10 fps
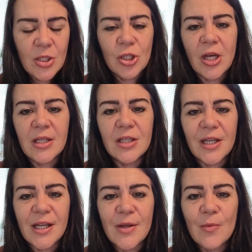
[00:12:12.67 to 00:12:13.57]

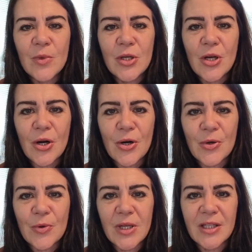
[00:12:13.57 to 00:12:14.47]
January we
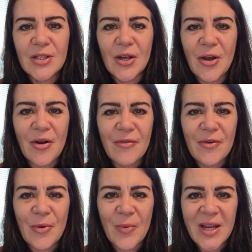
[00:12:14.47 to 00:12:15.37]
are going into a cut
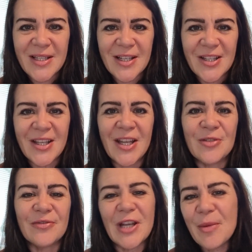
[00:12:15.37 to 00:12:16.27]
for the wedding at the
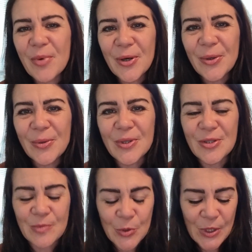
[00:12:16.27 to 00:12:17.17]
end of April,
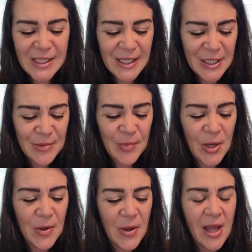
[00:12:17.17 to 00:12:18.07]
which I'm so excited
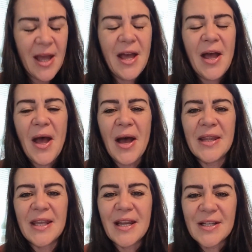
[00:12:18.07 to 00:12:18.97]
about,
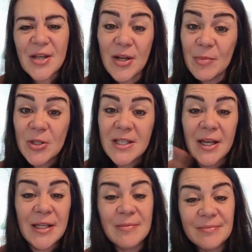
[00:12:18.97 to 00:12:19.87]
and then it's honeymoon
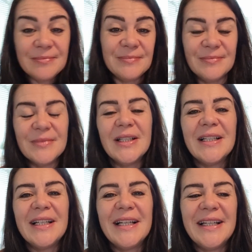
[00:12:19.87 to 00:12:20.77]
time,
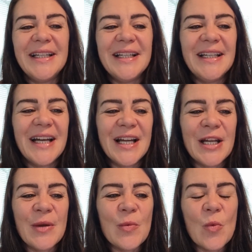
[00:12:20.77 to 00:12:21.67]
and
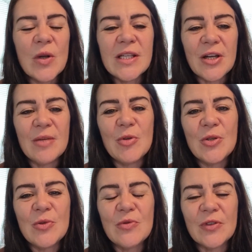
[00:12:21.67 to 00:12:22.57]
then once
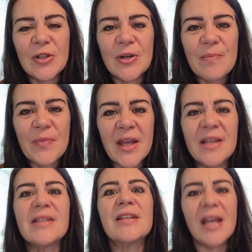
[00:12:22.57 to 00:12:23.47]
honeymoon's over,
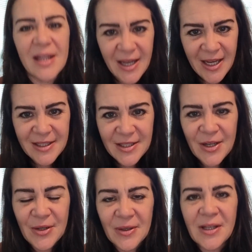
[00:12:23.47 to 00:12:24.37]
it's get the head
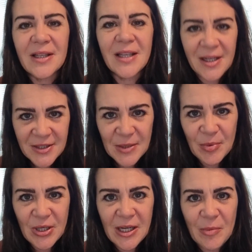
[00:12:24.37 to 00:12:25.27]
down, get into
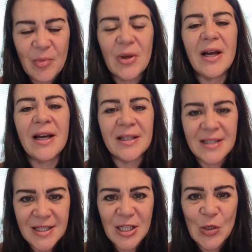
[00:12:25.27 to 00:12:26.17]
prep,
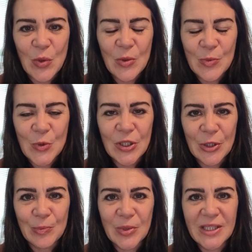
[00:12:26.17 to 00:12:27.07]
and see when I'm going to
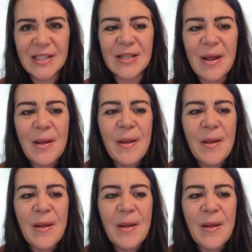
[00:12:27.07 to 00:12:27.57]
compete.